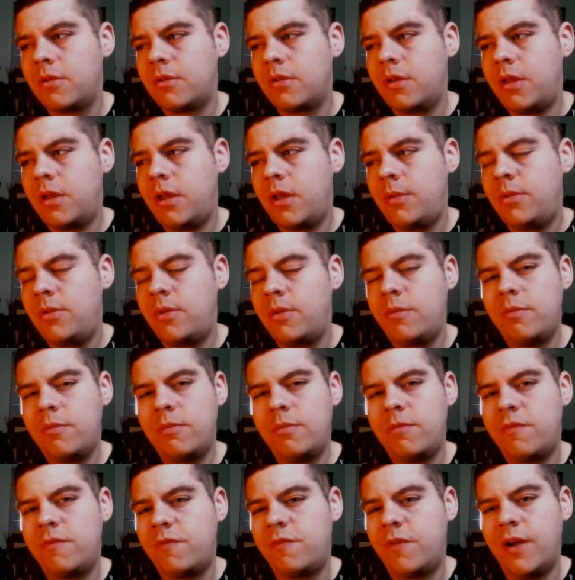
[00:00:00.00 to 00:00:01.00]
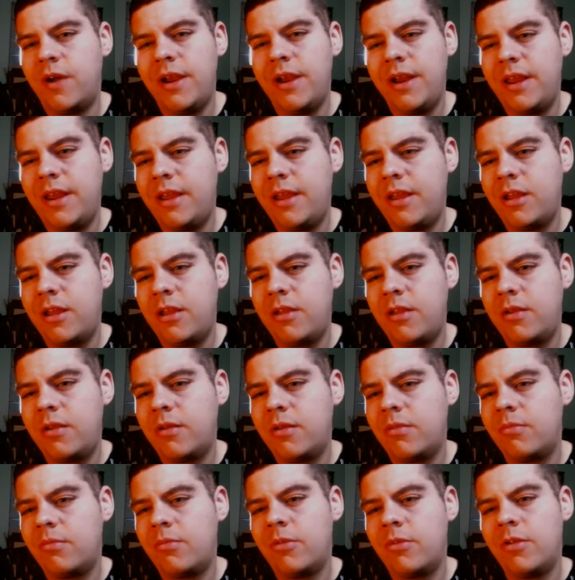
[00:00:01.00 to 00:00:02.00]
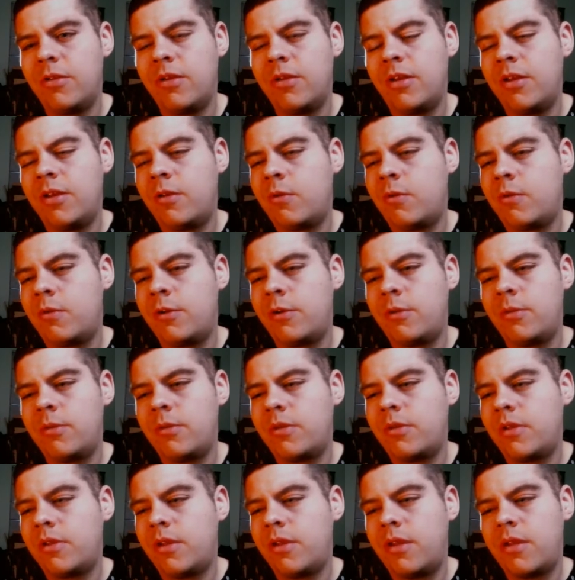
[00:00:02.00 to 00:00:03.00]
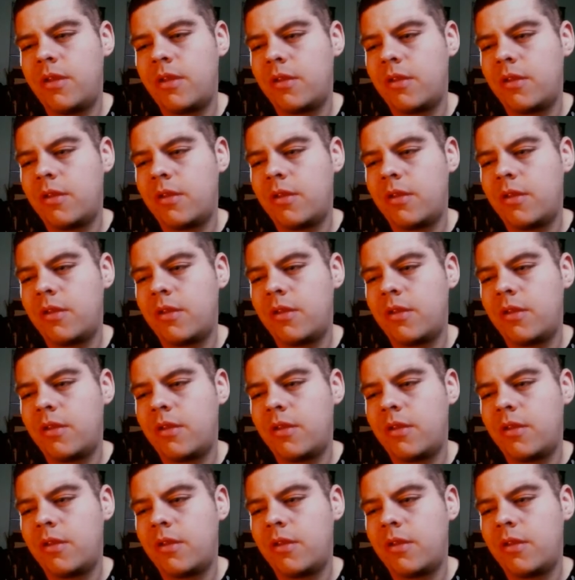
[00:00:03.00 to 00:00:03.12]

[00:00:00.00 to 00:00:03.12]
I'm done fighting. I don't want to, like,